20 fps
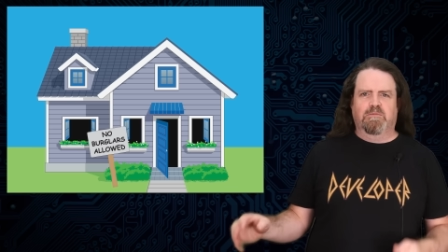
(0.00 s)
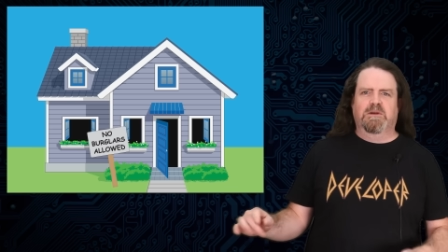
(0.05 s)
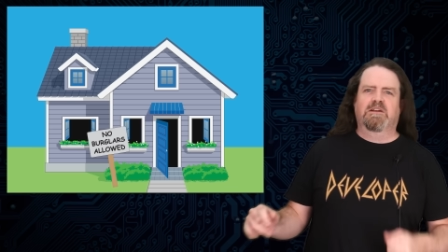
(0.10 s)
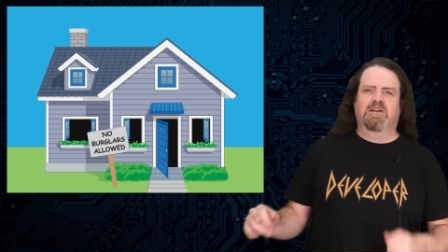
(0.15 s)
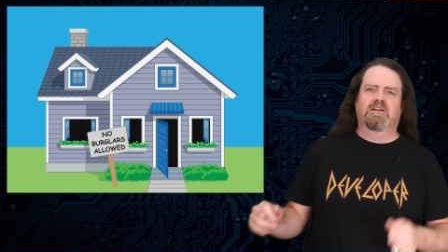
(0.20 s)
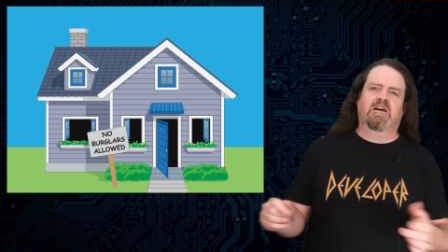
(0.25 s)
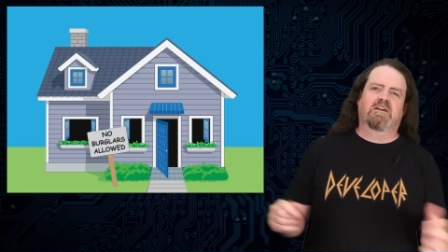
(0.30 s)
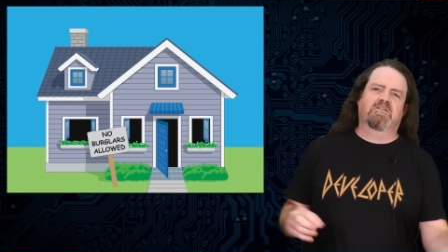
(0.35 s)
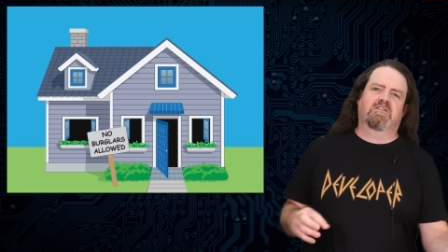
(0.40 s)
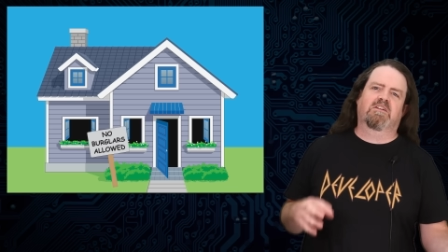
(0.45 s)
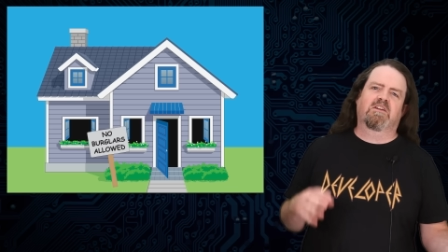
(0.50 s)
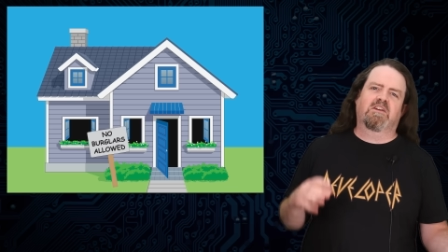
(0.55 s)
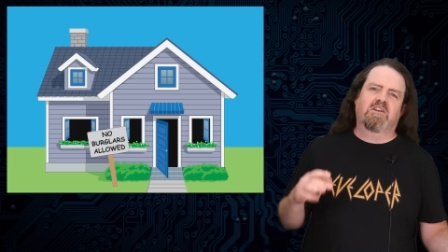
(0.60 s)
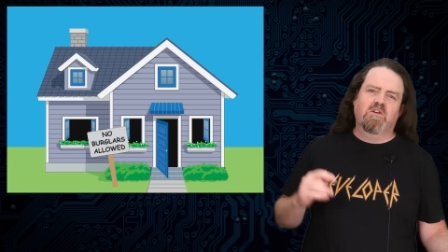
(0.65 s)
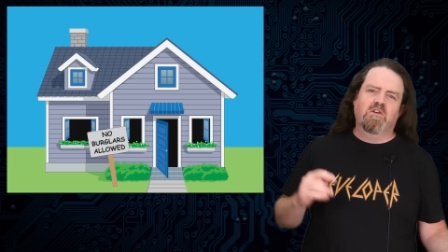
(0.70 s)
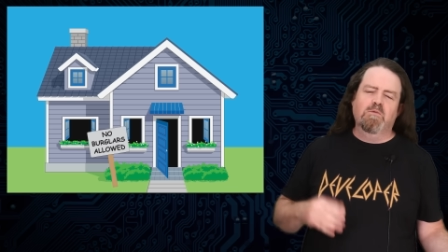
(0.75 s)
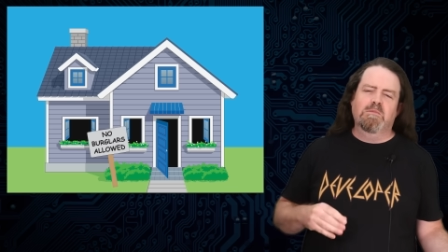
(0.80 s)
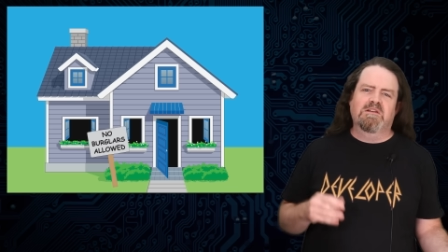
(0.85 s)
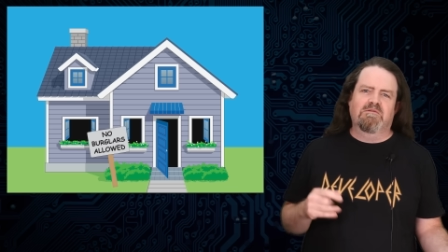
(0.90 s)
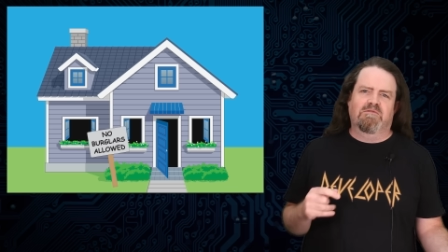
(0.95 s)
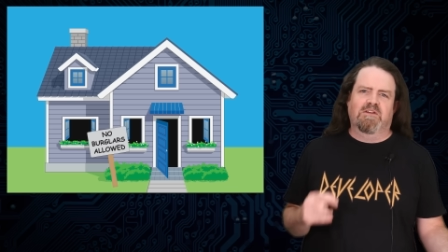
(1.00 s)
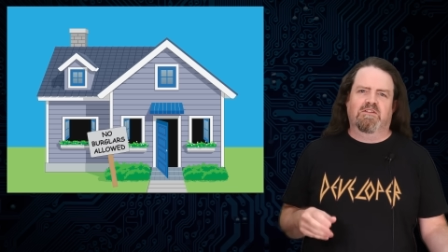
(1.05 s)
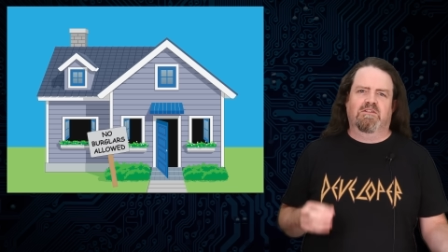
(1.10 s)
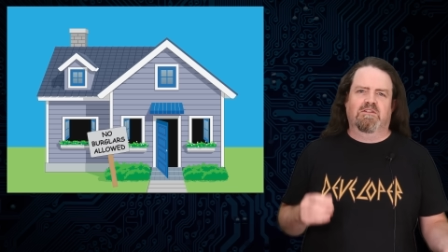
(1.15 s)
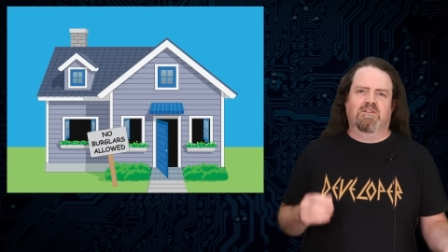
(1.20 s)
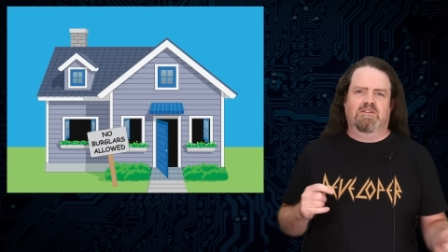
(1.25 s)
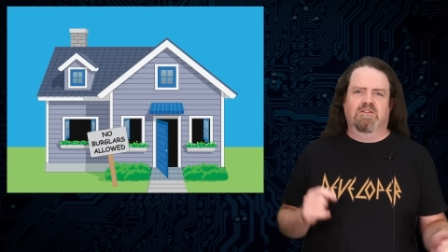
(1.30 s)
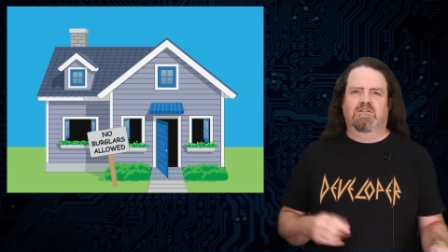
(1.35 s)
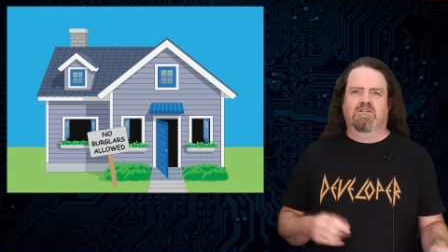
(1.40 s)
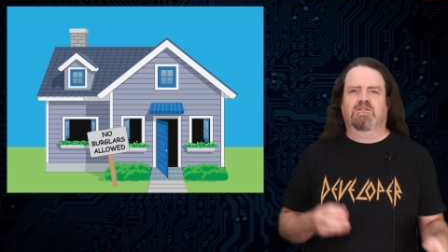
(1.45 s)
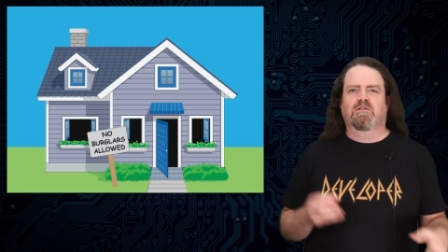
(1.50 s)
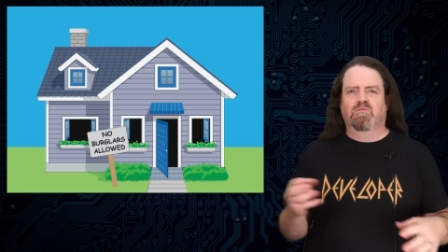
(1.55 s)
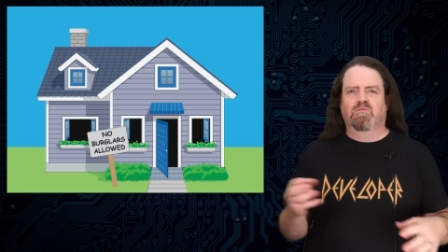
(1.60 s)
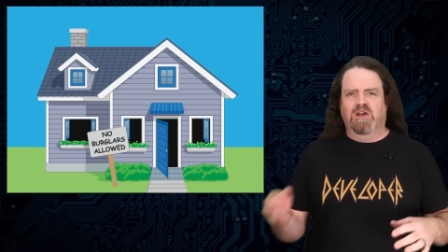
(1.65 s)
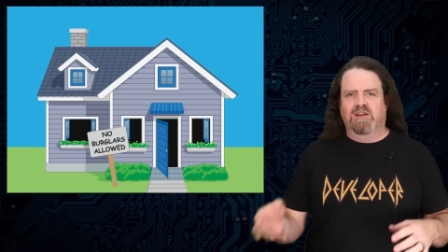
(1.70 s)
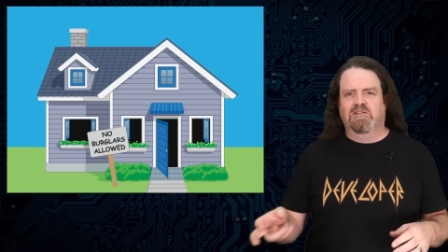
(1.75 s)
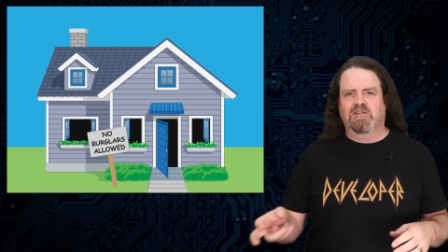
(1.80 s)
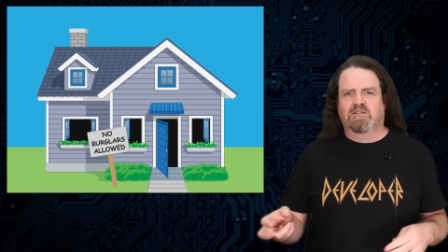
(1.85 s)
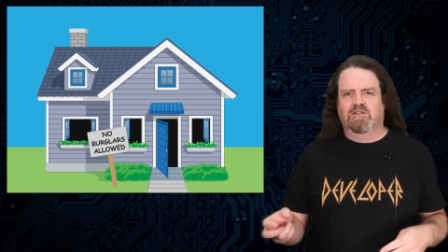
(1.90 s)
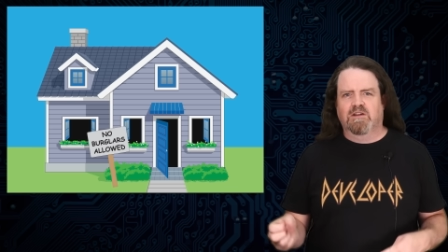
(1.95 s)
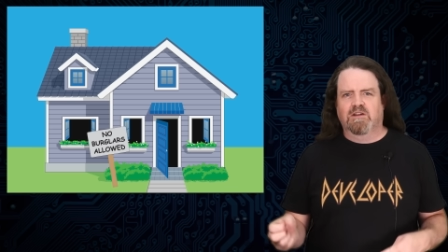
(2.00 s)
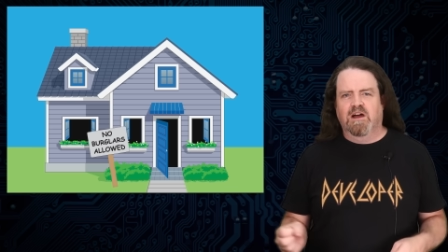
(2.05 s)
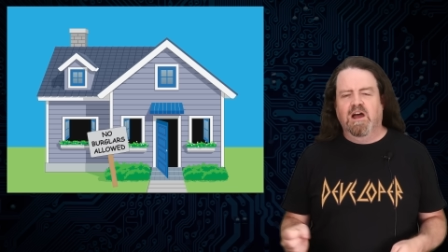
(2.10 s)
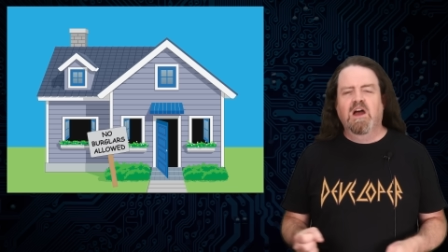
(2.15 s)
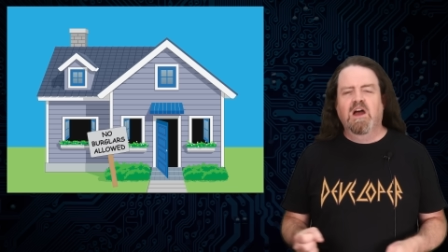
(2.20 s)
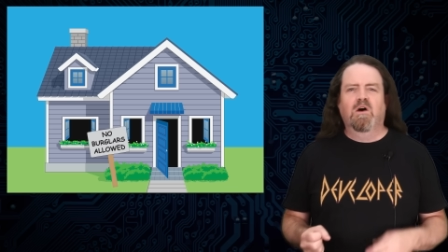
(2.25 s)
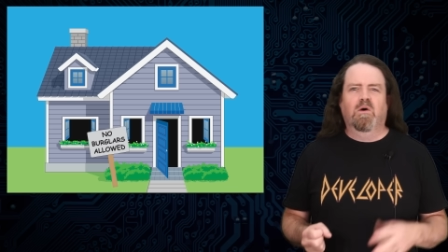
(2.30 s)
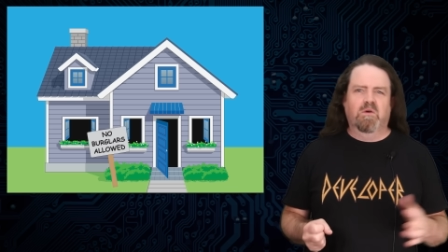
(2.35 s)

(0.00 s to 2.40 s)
but it asked human visitors to register